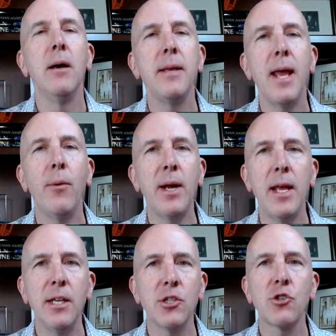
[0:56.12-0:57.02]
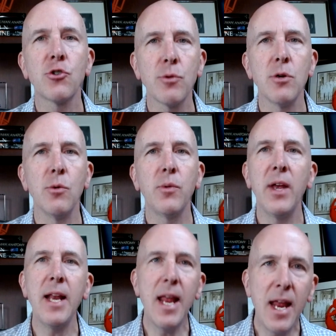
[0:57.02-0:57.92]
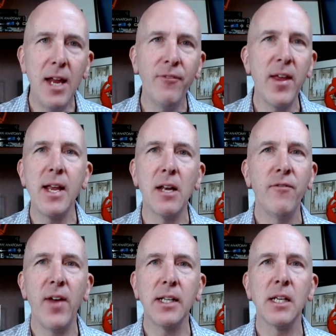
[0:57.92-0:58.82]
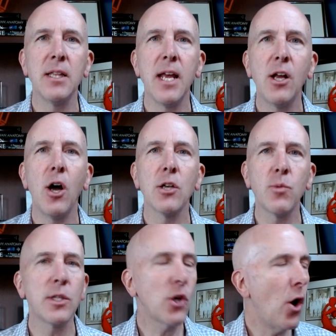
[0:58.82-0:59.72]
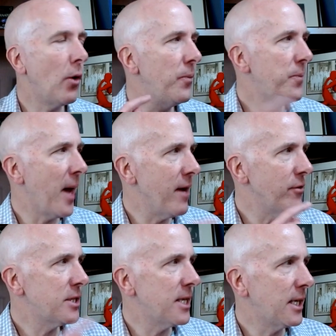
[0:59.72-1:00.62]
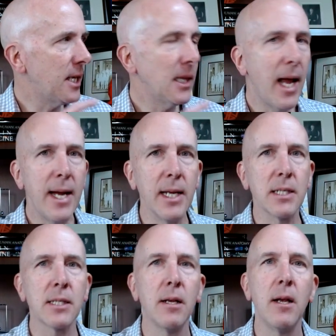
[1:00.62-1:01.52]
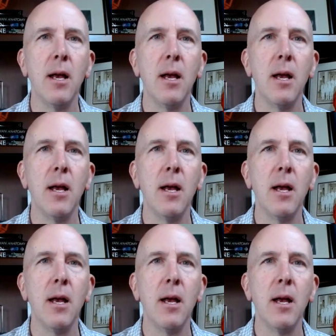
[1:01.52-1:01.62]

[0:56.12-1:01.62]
Now, it is true that if they get infected, they cause what's called diverticulitis.